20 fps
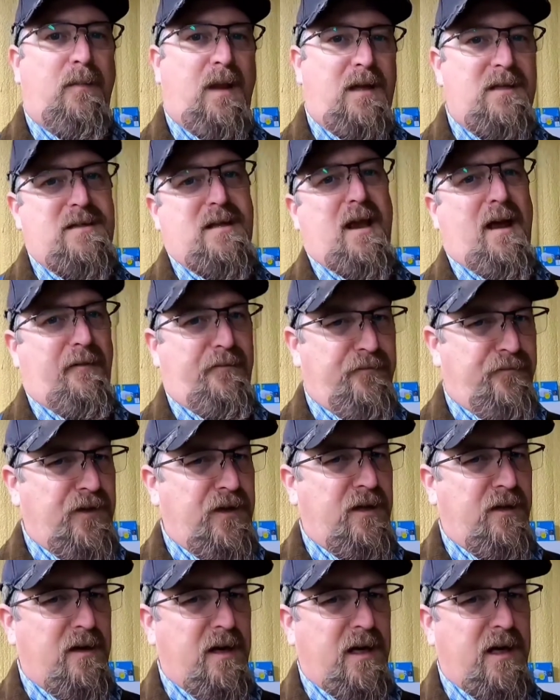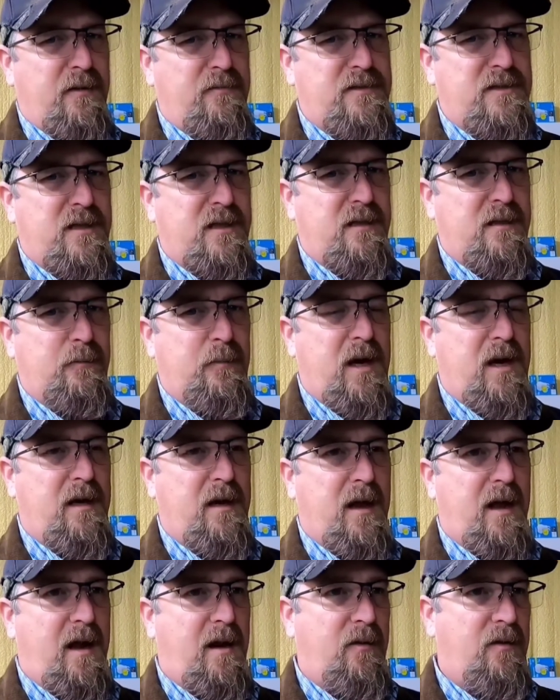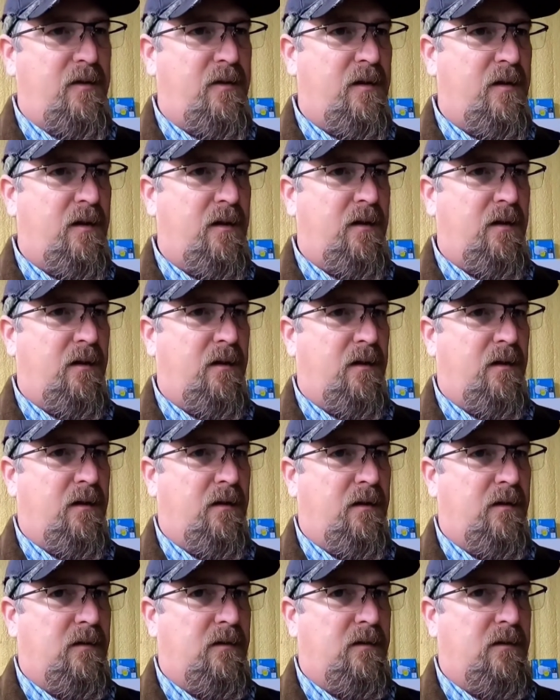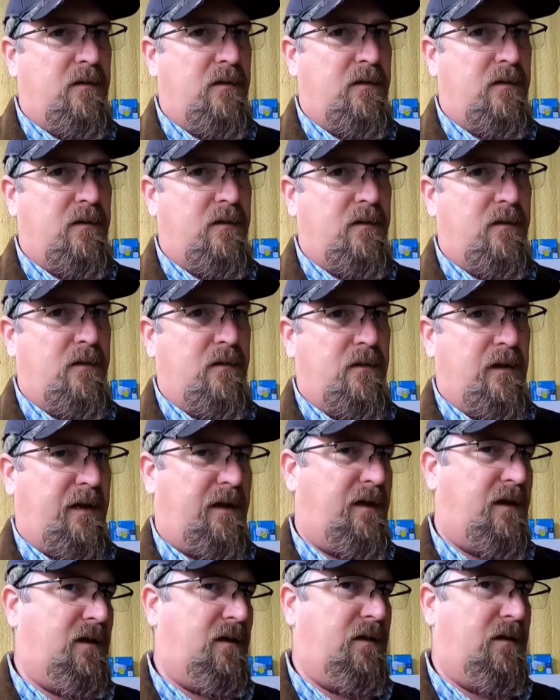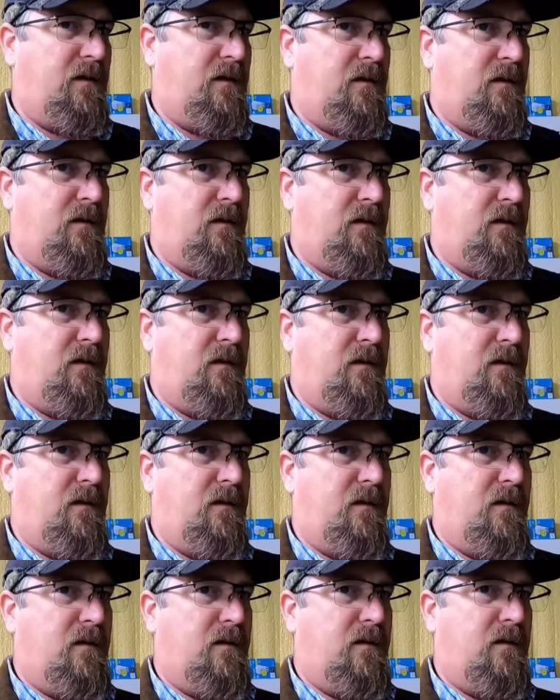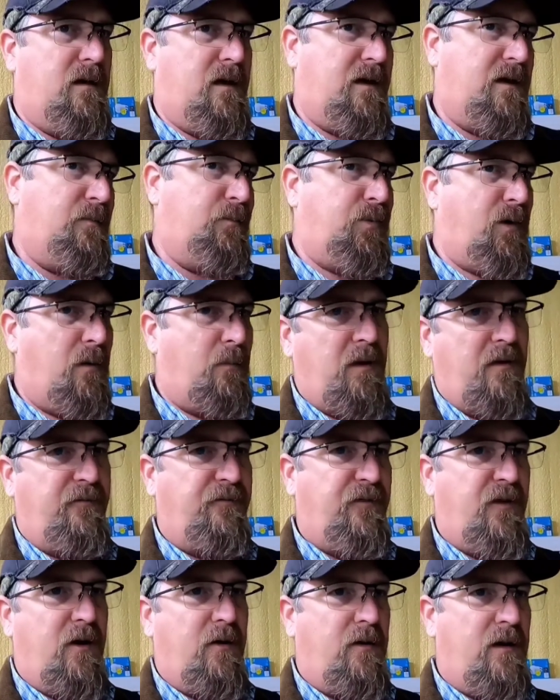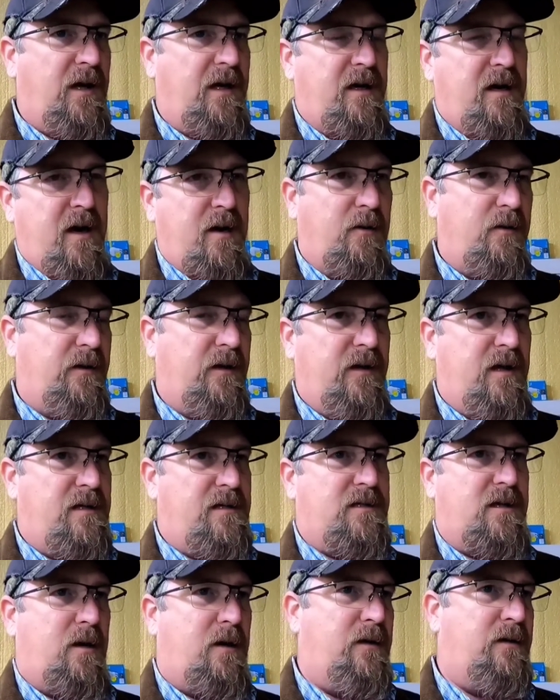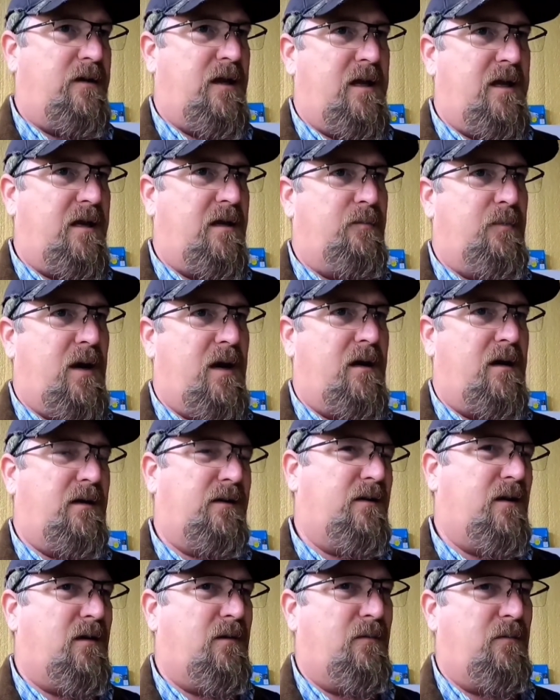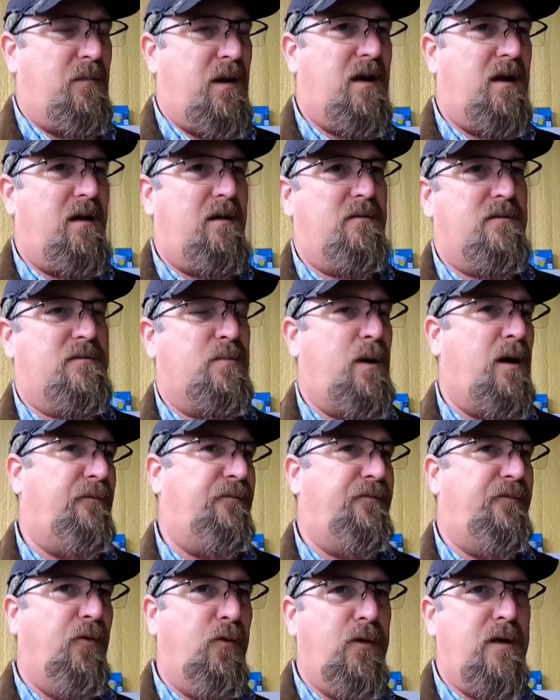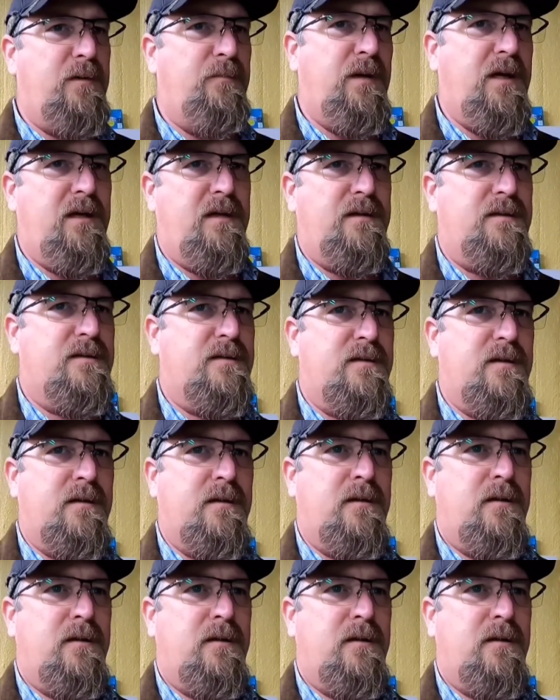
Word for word: I say I feel like I was getting about an hour. Like, like it probably felt like an hour, and then I started thinking about it. and I thought, man, I was about 40 minutes,